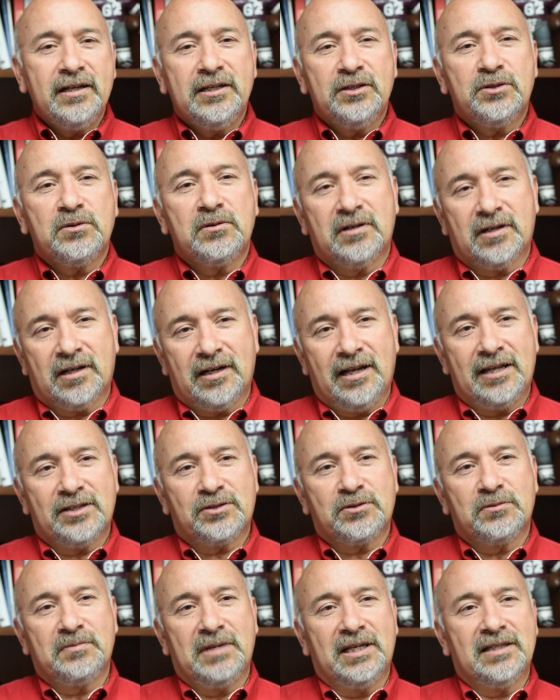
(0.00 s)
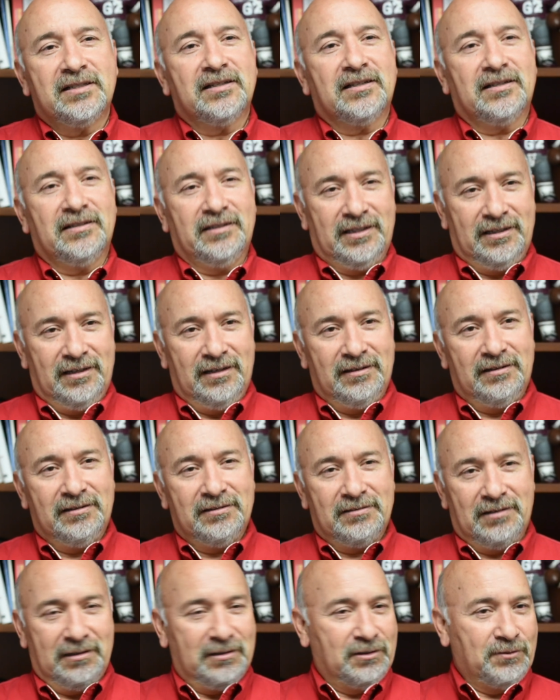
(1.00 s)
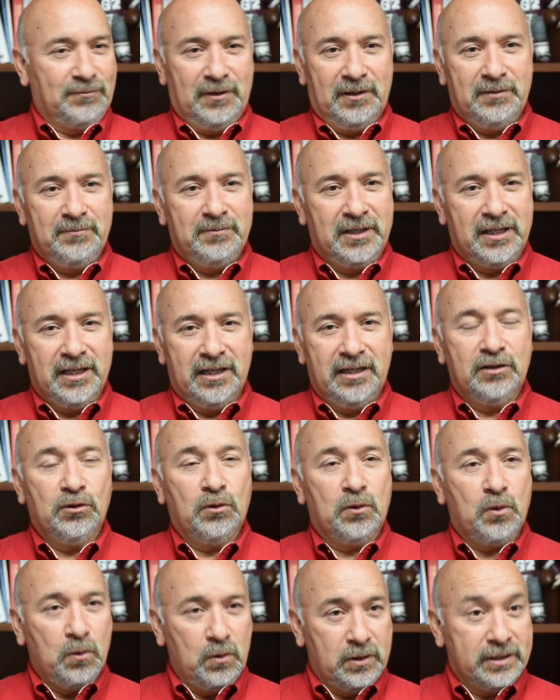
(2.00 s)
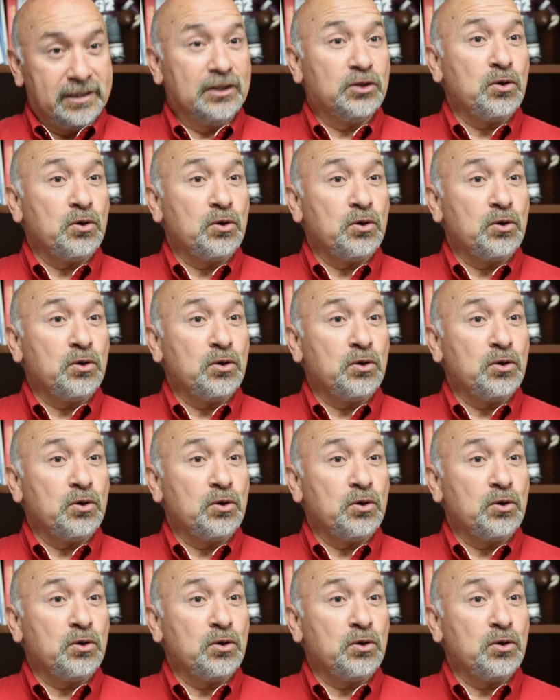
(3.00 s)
into a classroom basically at the very beginning, of course,